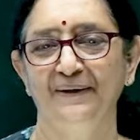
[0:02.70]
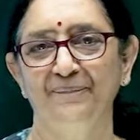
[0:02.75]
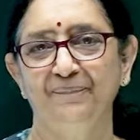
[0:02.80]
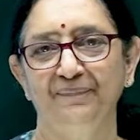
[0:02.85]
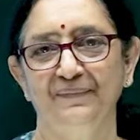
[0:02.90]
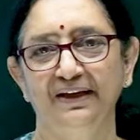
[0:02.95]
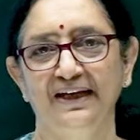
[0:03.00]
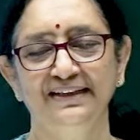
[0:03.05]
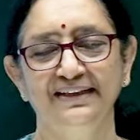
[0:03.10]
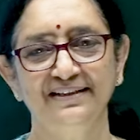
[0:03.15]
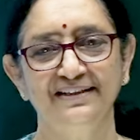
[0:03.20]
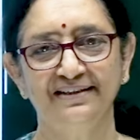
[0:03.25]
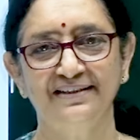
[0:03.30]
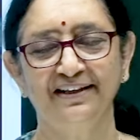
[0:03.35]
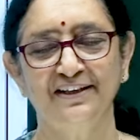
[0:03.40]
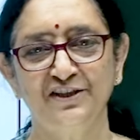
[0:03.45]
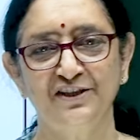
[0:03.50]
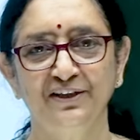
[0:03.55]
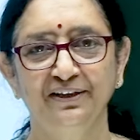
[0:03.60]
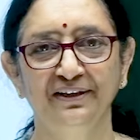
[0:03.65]
In this
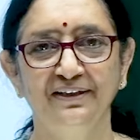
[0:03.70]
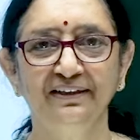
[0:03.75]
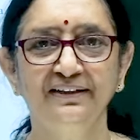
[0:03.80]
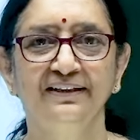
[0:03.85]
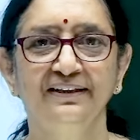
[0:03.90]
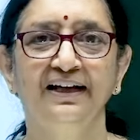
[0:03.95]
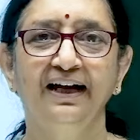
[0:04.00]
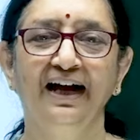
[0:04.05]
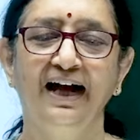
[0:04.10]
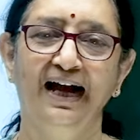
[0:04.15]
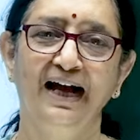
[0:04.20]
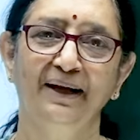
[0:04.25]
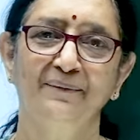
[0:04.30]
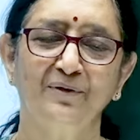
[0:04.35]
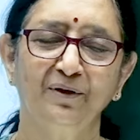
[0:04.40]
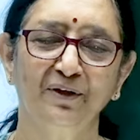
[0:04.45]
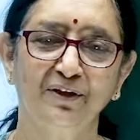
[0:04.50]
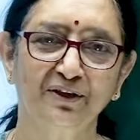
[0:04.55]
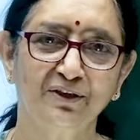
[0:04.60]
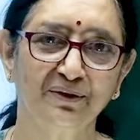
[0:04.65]
session, I'm
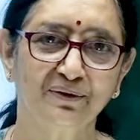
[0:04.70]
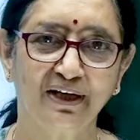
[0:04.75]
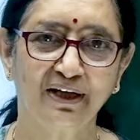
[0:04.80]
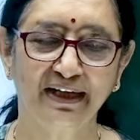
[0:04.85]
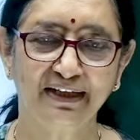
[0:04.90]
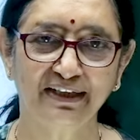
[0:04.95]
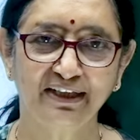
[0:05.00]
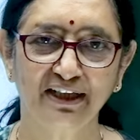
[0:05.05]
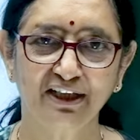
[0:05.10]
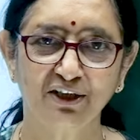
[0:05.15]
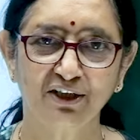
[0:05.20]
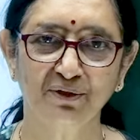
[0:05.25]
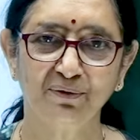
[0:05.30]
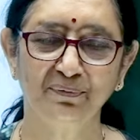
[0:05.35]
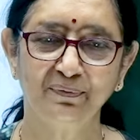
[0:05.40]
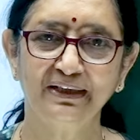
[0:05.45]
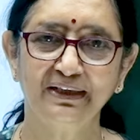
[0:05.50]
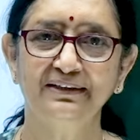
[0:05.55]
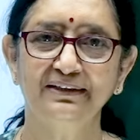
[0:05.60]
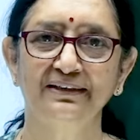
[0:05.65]
going to continue
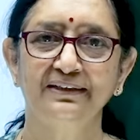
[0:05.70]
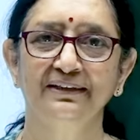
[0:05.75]
with